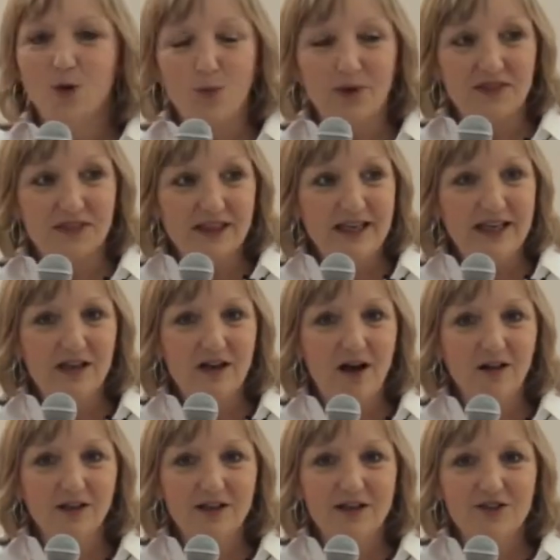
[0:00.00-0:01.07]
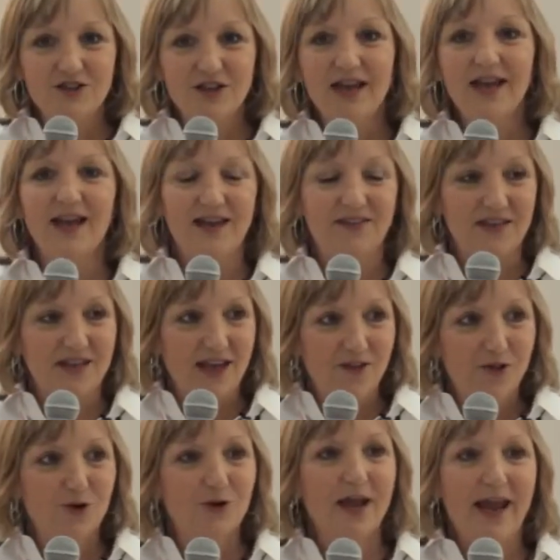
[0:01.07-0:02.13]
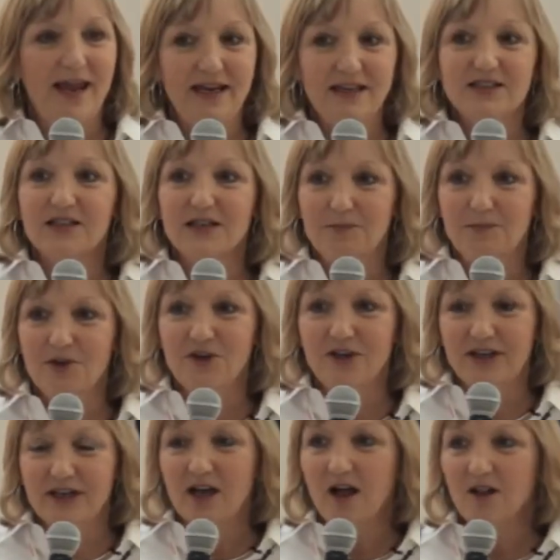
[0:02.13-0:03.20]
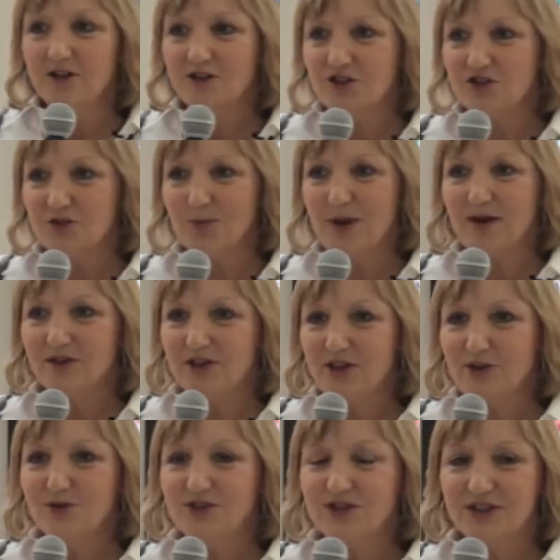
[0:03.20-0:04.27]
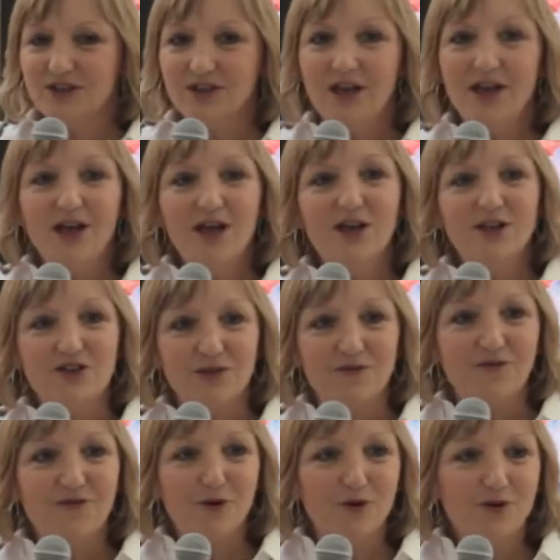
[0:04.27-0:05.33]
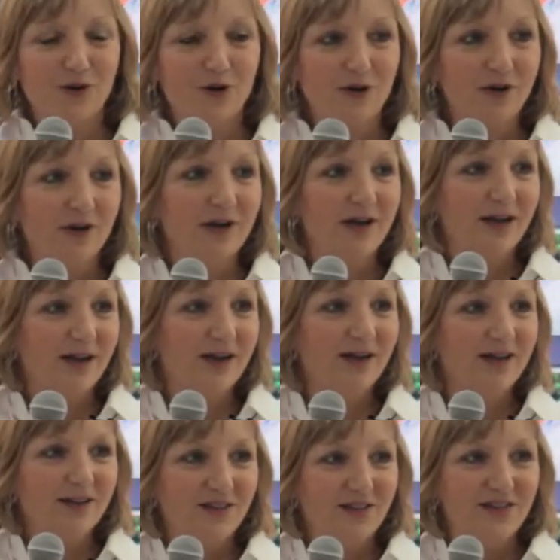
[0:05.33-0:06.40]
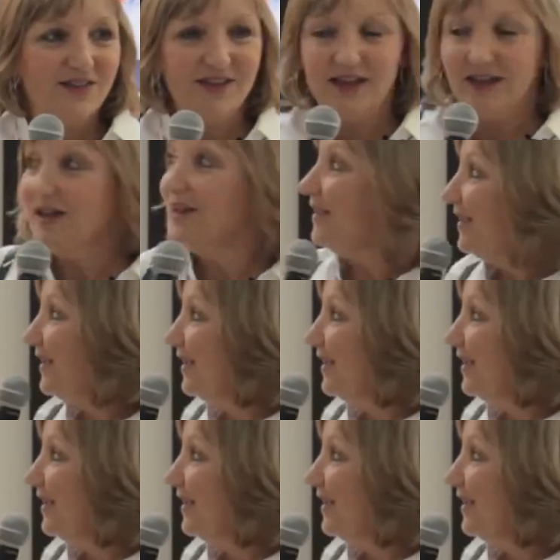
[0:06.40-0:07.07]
with Lee College and the other eight community colleges around Houston to further the